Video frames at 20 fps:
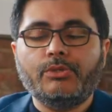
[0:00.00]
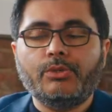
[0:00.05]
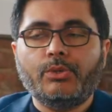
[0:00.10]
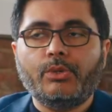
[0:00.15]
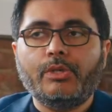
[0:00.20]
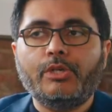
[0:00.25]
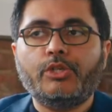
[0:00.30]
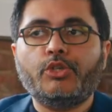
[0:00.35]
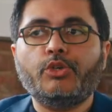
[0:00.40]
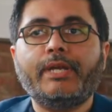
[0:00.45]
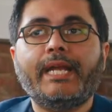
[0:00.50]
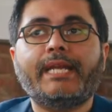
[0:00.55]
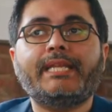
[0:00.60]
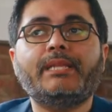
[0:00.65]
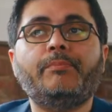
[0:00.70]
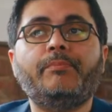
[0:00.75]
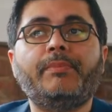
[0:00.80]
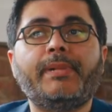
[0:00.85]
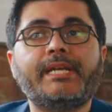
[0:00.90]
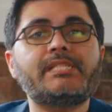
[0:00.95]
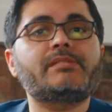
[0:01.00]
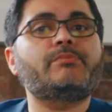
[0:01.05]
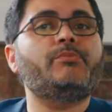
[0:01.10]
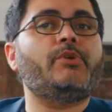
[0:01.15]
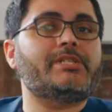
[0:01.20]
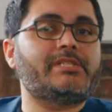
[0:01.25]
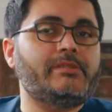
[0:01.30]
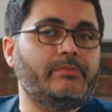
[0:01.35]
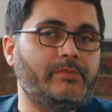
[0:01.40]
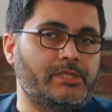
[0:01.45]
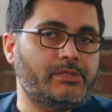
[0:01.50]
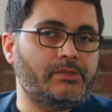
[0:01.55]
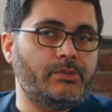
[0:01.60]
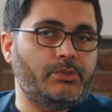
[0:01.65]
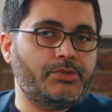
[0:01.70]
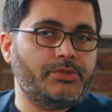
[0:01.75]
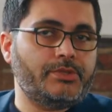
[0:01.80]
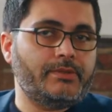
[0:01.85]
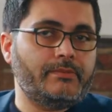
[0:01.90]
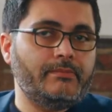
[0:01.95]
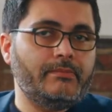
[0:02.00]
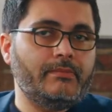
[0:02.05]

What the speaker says: goal to get the best possible solution?